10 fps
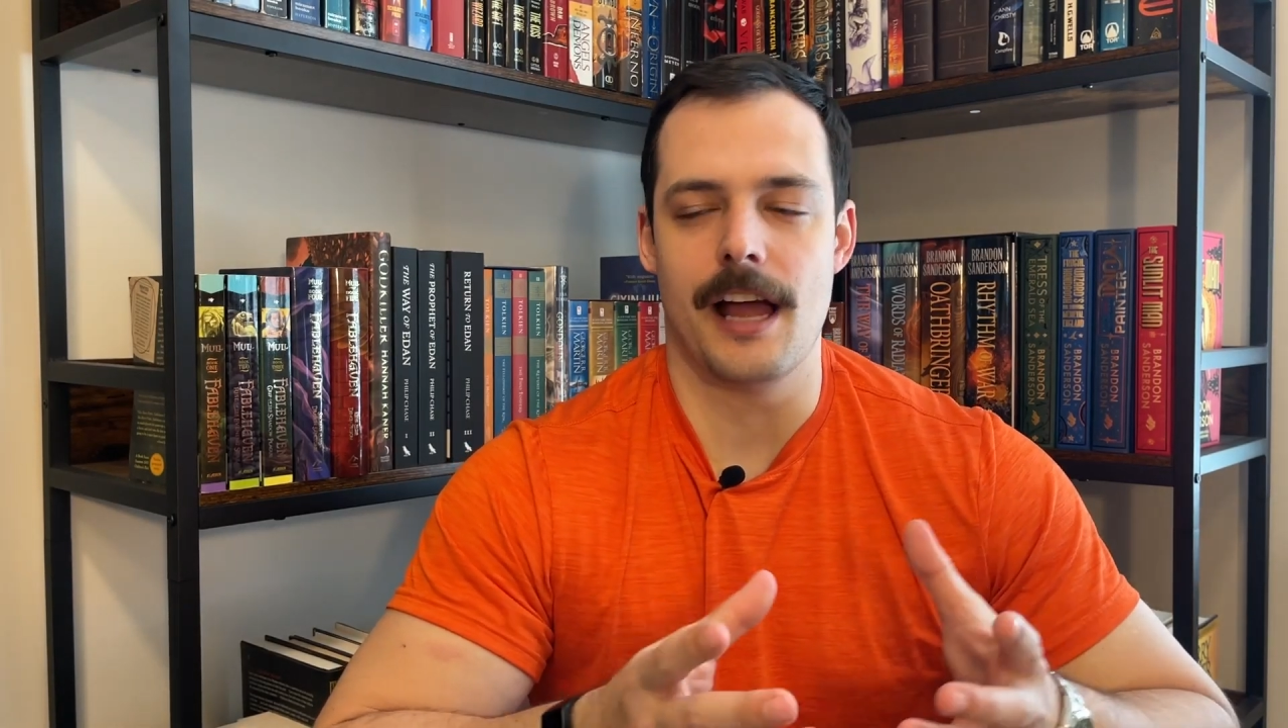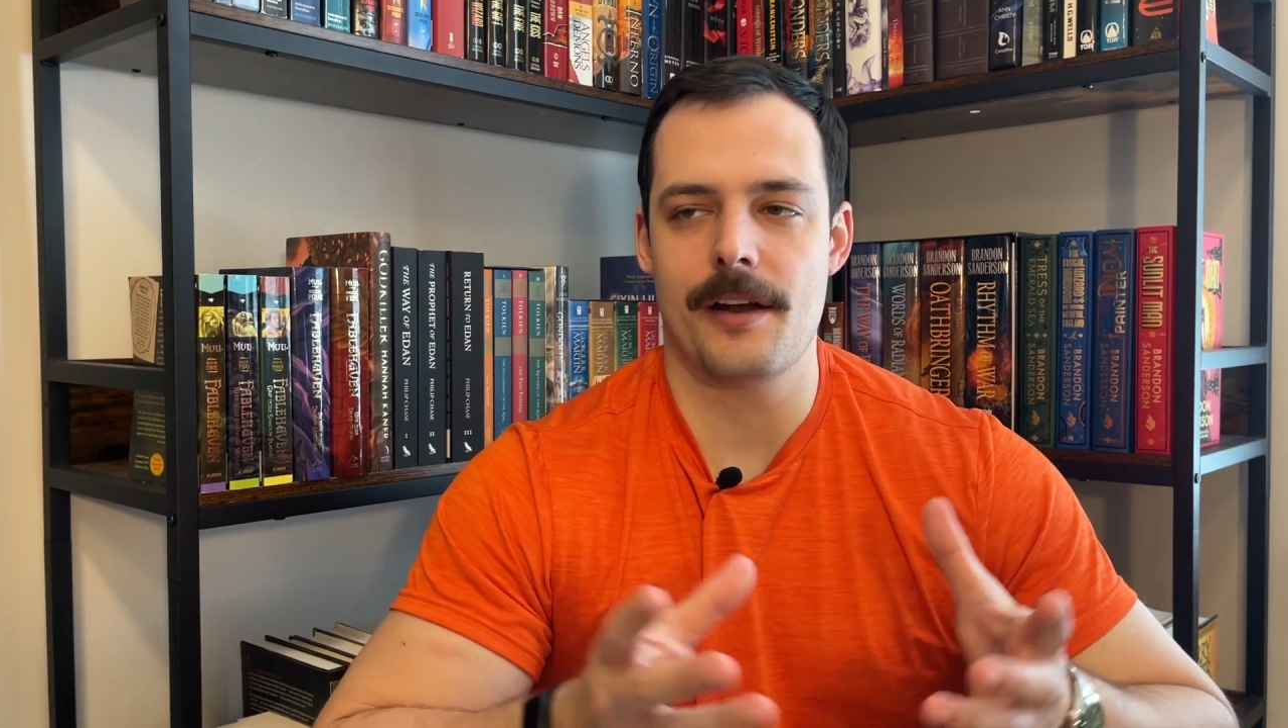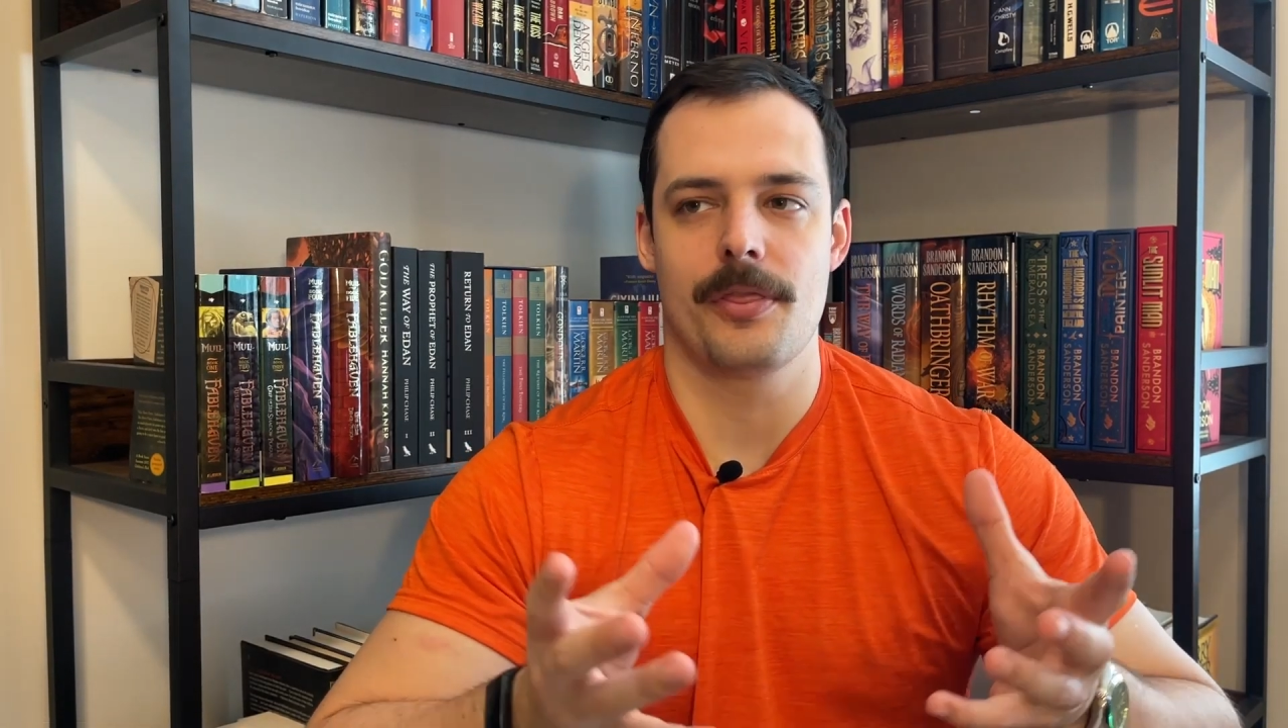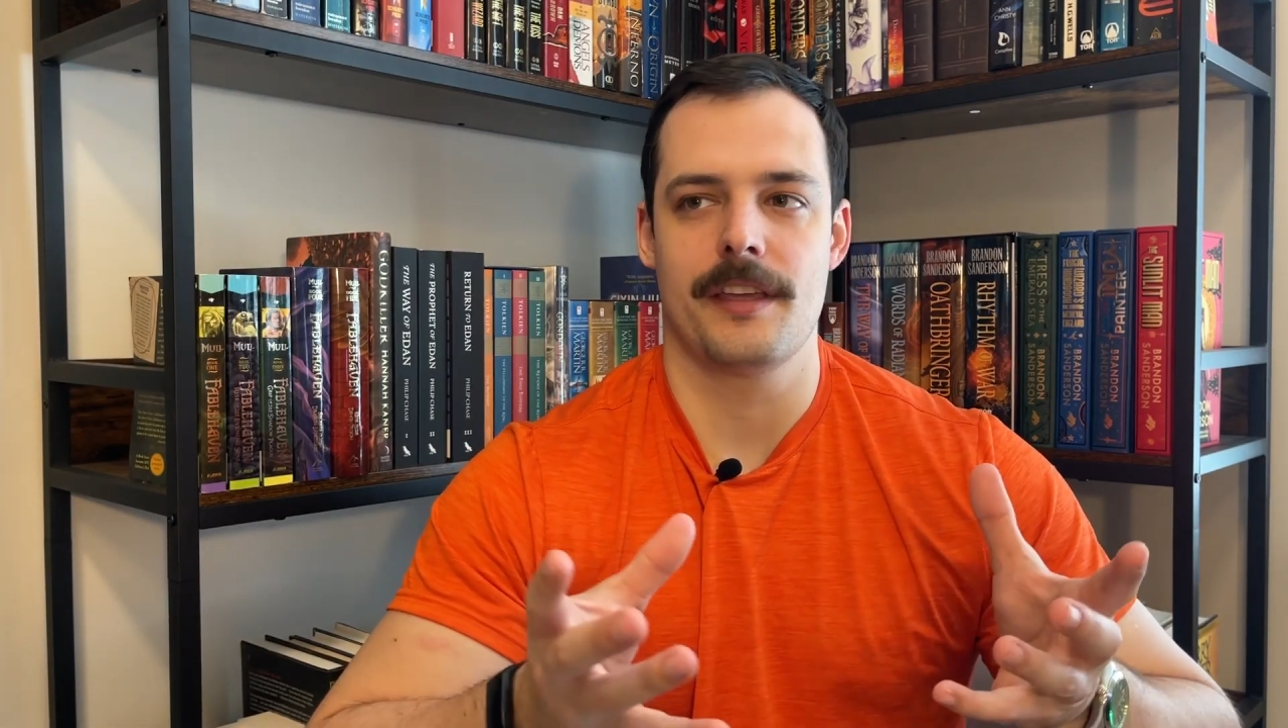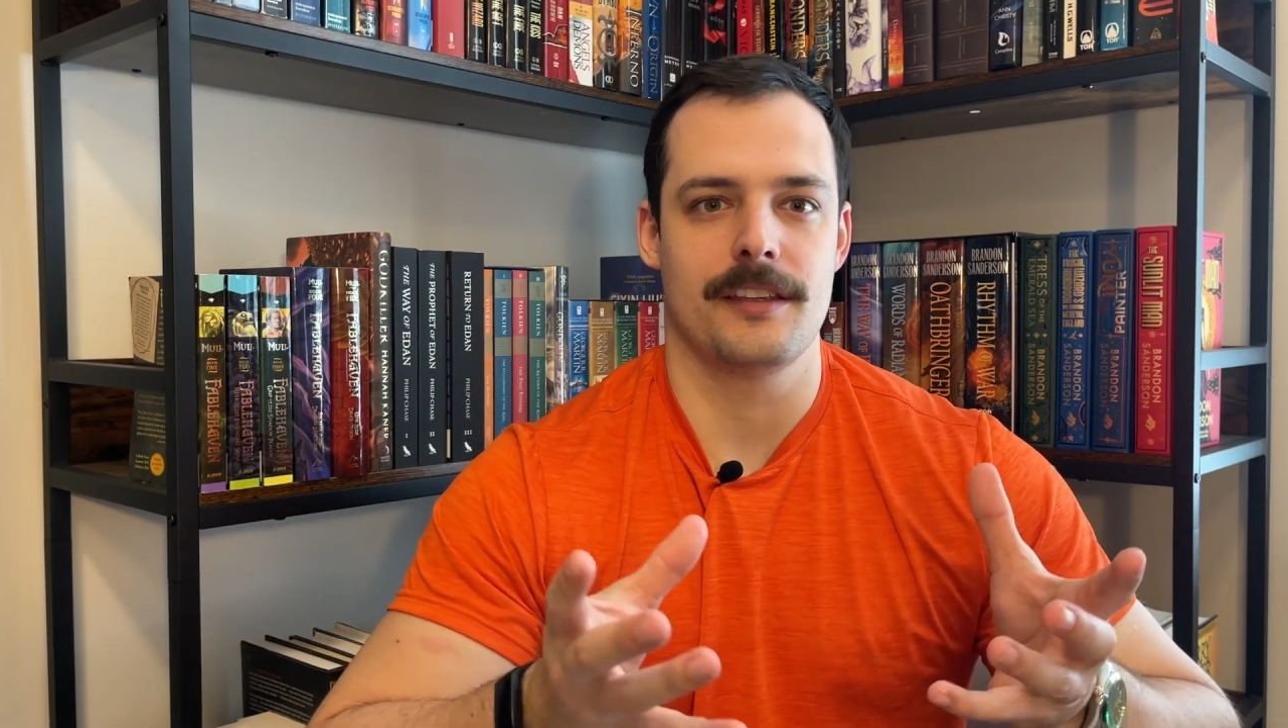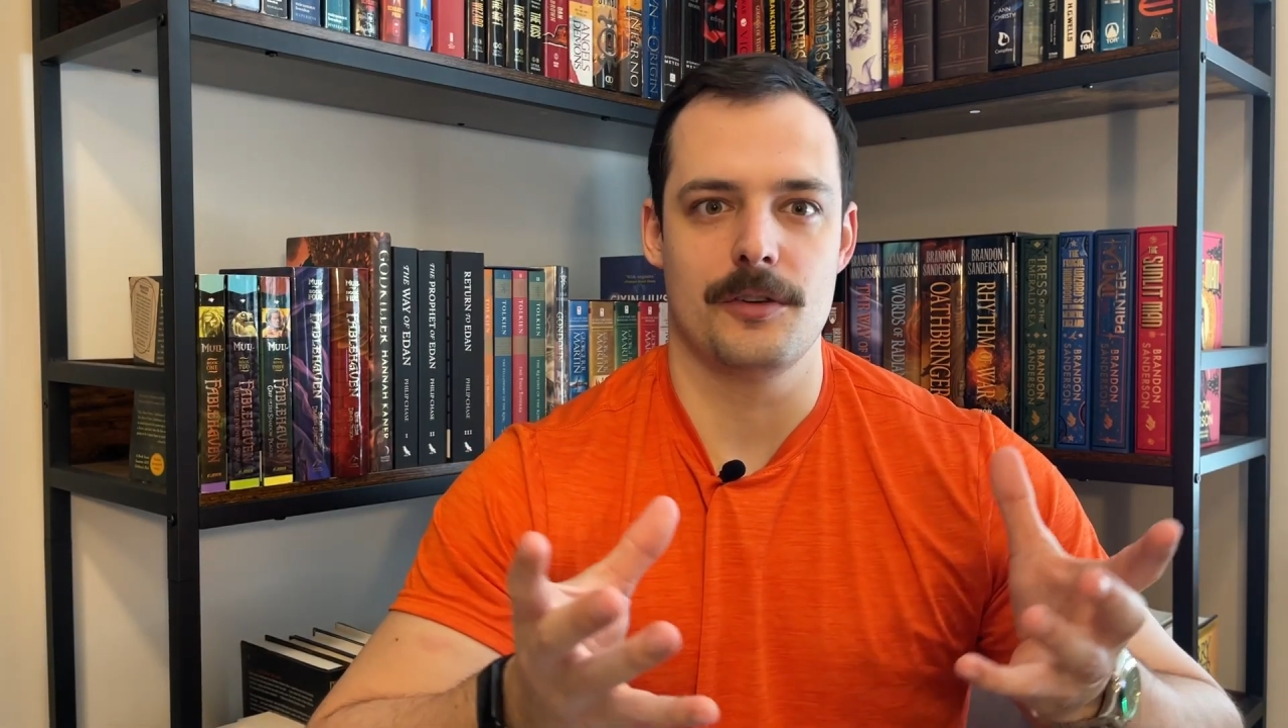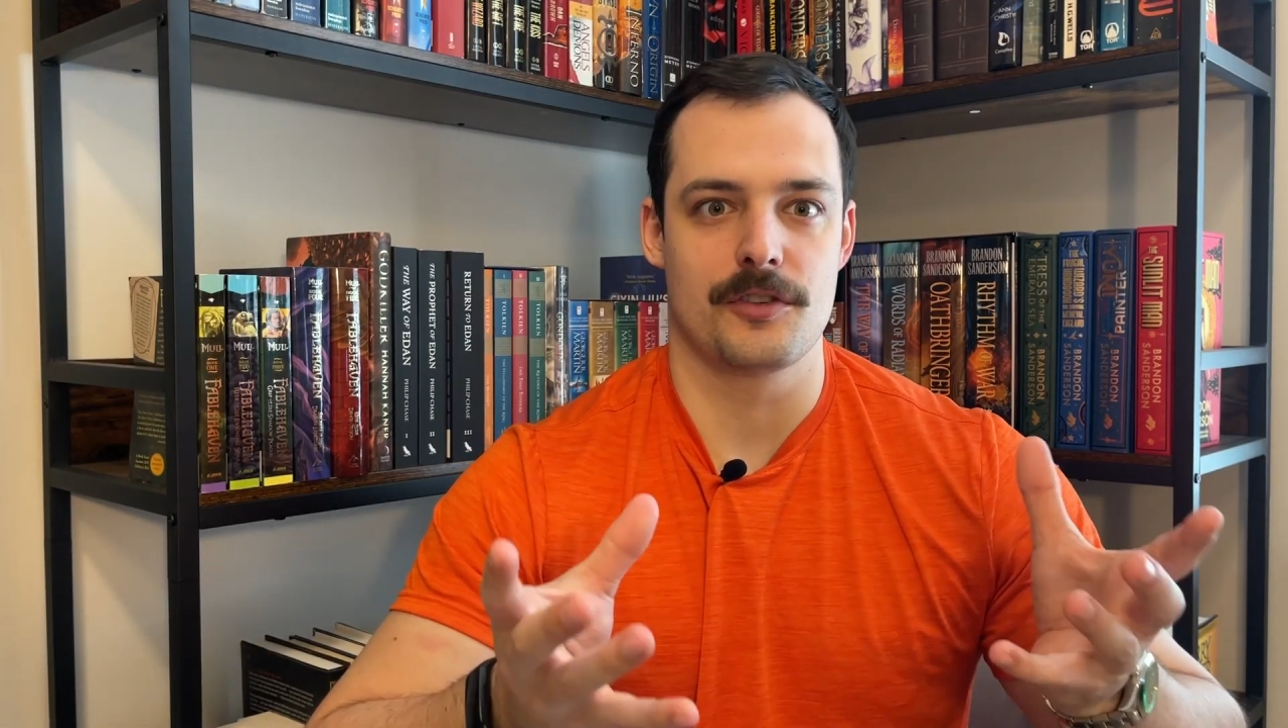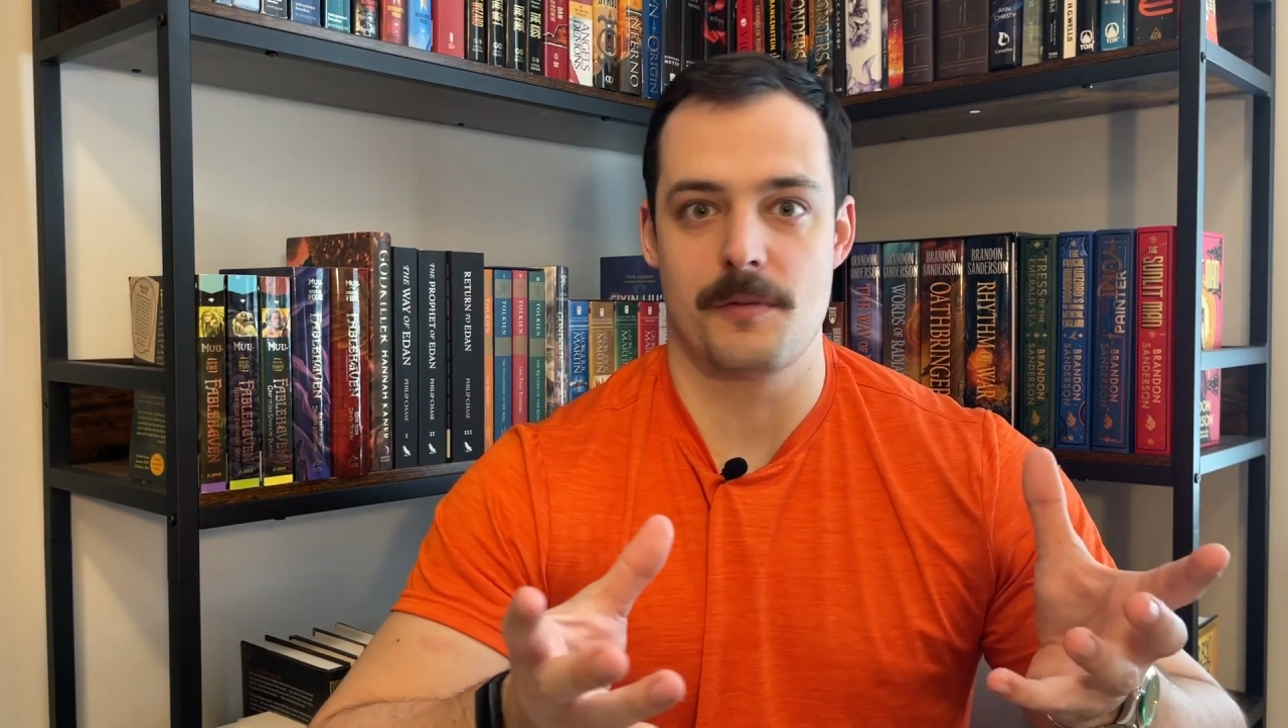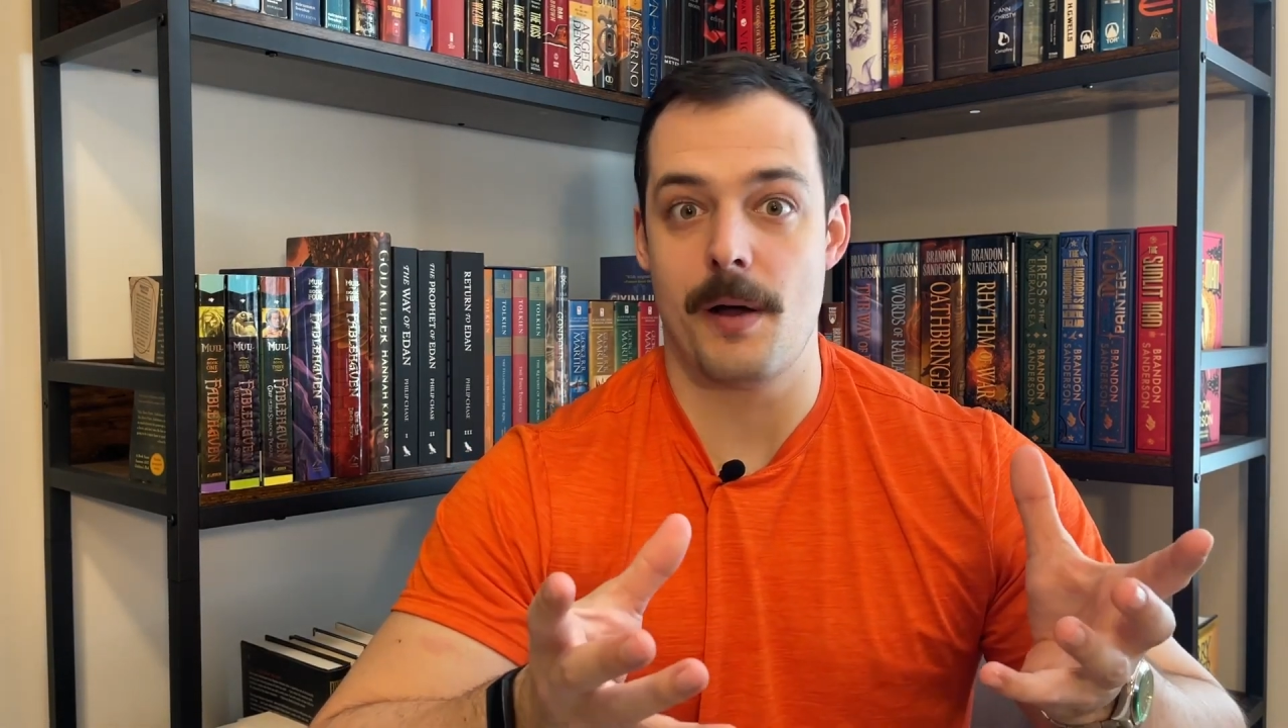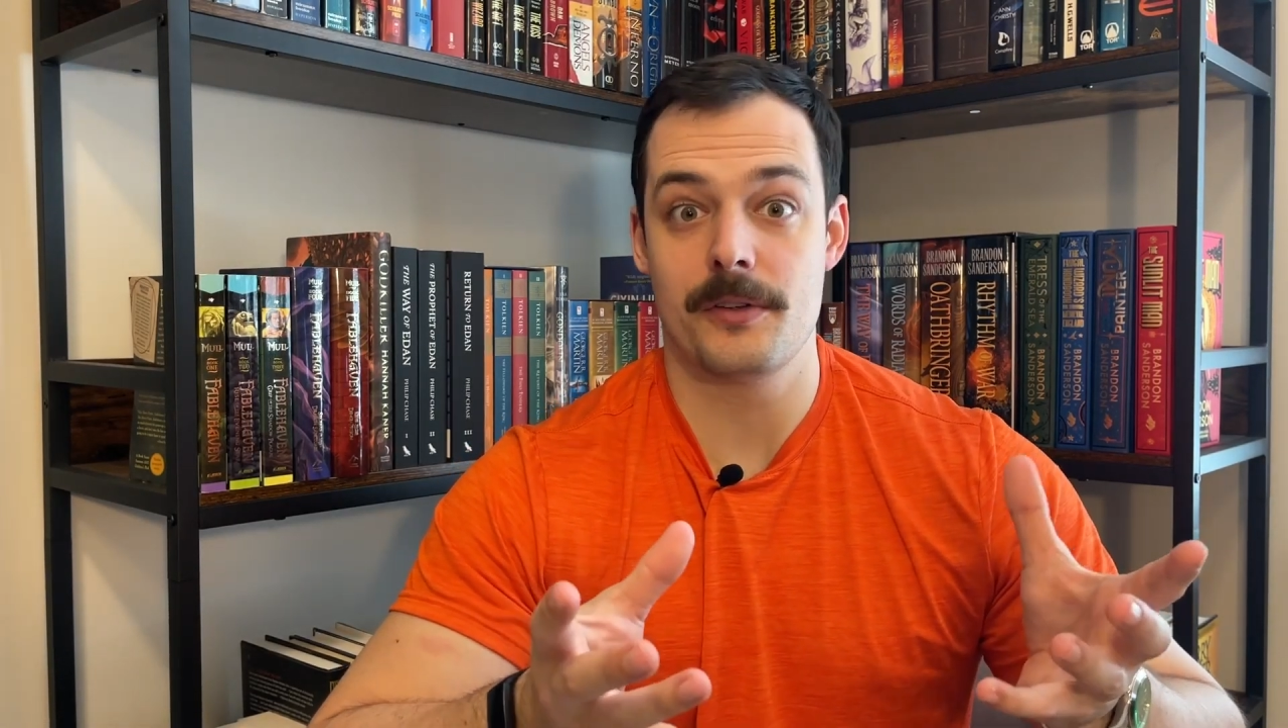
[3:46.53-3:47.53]
I don't think you're
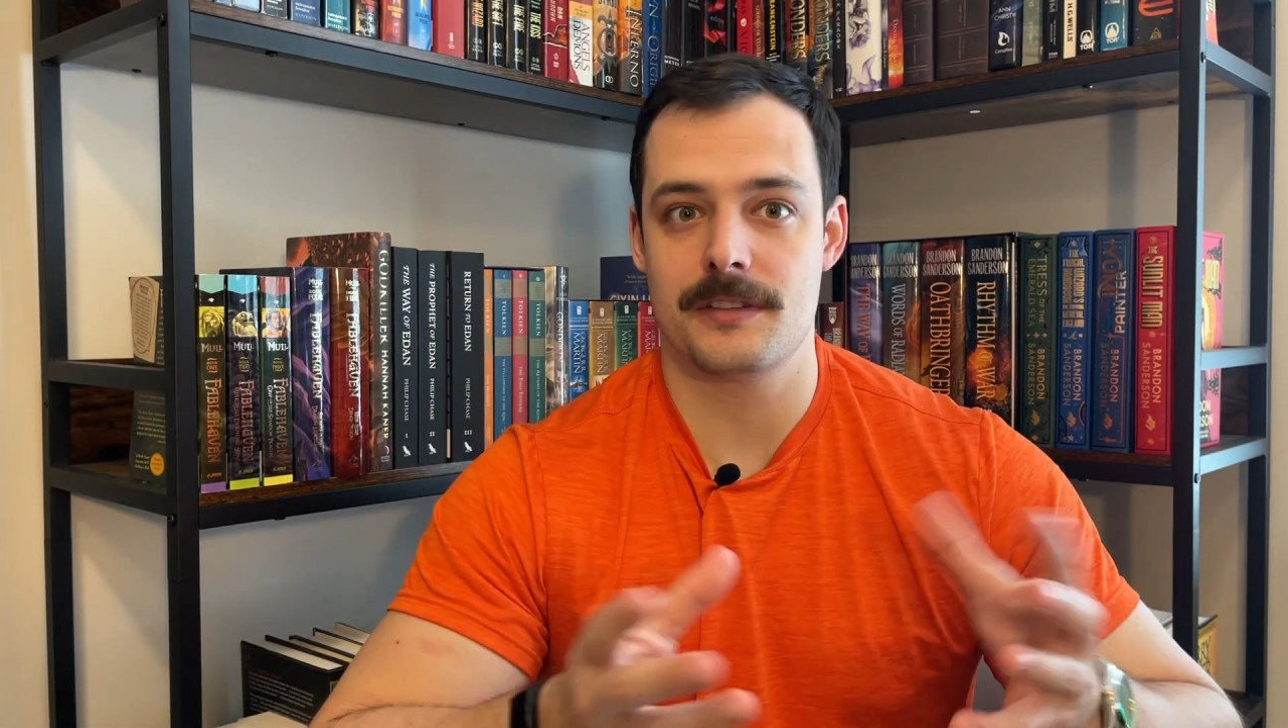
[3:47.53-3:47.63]
supposed